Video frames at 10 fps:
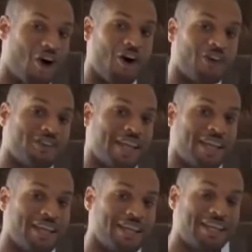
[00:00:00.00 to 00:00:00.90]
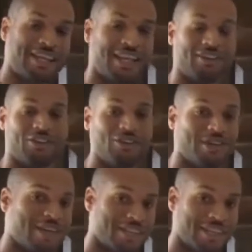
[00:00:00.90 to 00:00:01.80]
all day and do
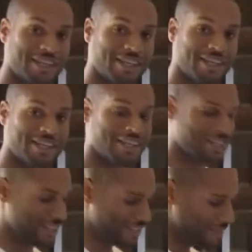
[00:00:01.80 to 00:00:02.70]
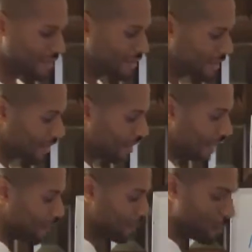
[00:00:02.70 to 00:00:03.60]
nothing.
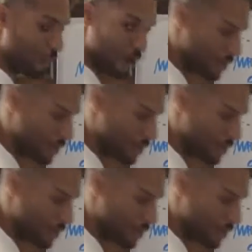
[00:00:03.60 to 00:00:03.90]
If you